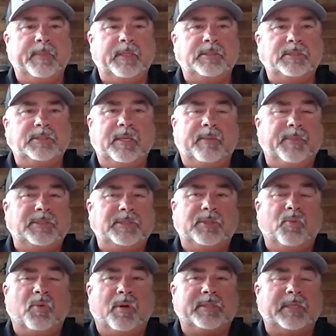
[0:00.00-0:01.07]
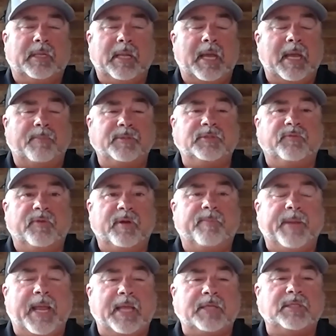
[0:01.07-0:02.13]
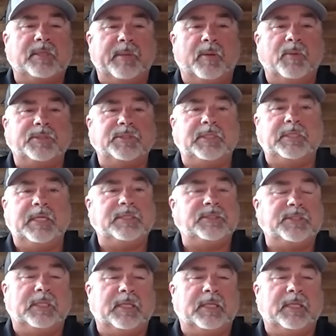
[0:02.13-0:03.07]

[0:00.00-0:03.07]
she worked a lot. She's very passionate about what she did. She